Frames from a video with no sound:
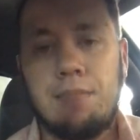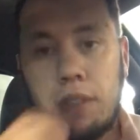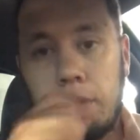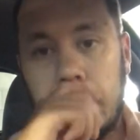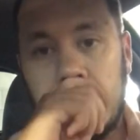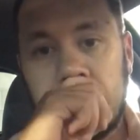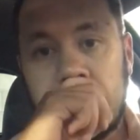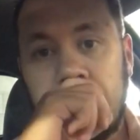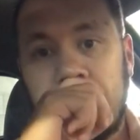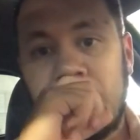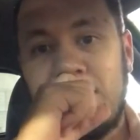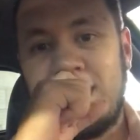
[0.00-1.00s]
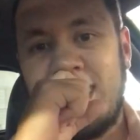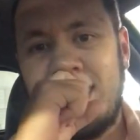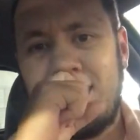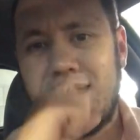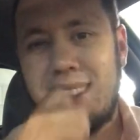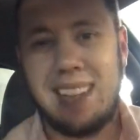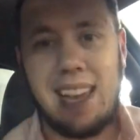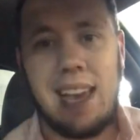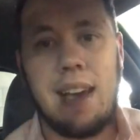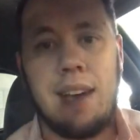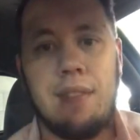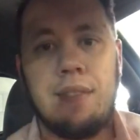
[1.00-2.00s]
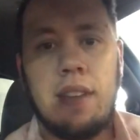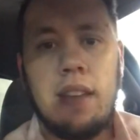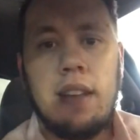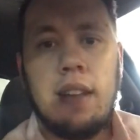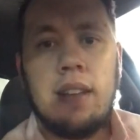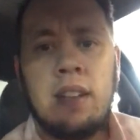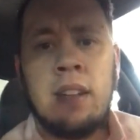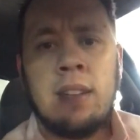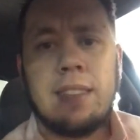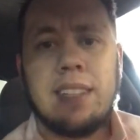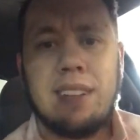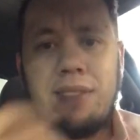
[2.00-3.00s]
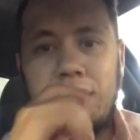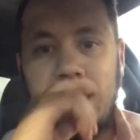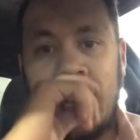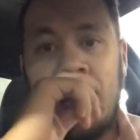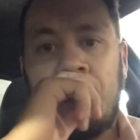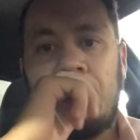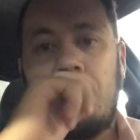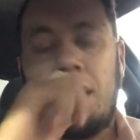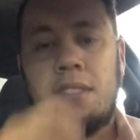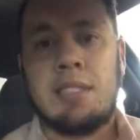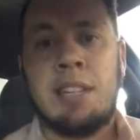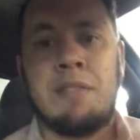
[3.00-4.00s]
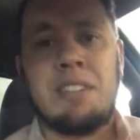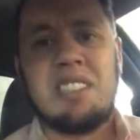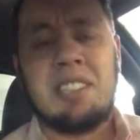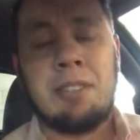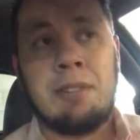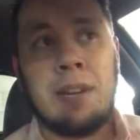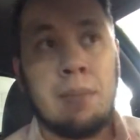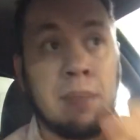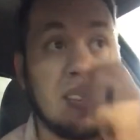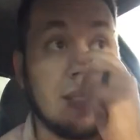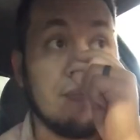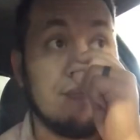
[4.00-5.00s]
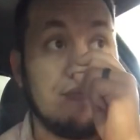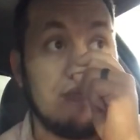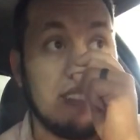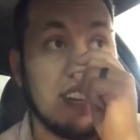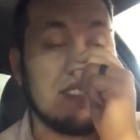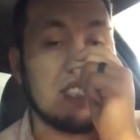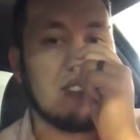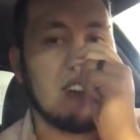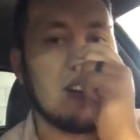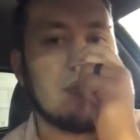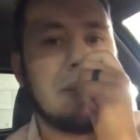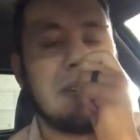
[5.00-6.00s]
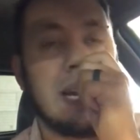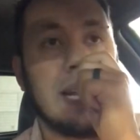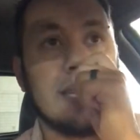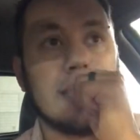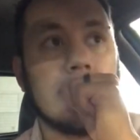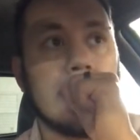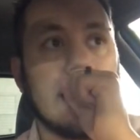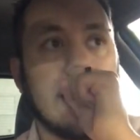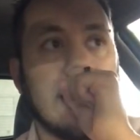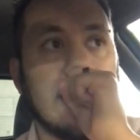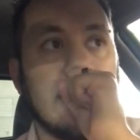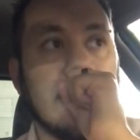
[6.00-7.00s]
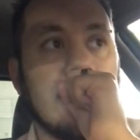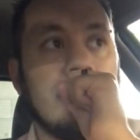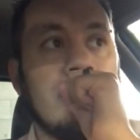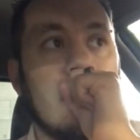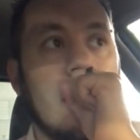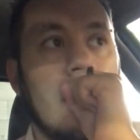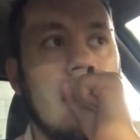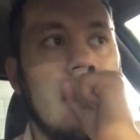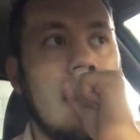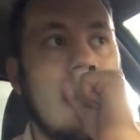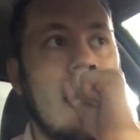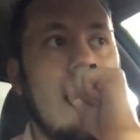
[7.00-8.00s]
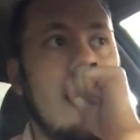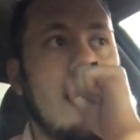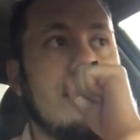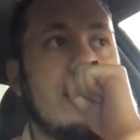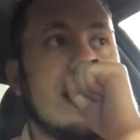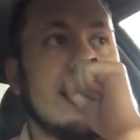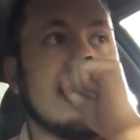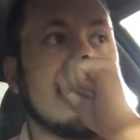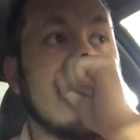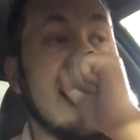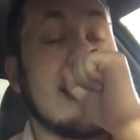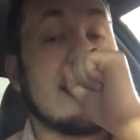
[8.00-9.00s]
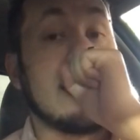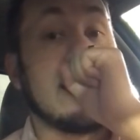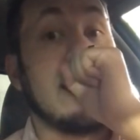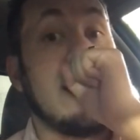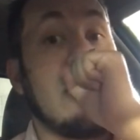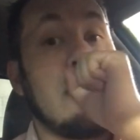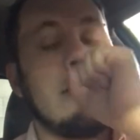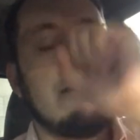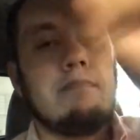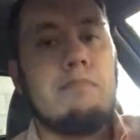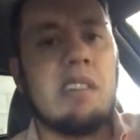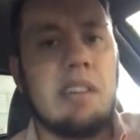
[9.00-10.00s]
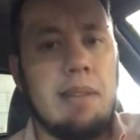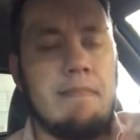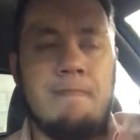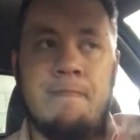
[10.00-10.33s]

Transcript: the wide receiver load. They don't really have a wide receiver too. I mean, they have Geronimo Allison and Valdez Scantling now, but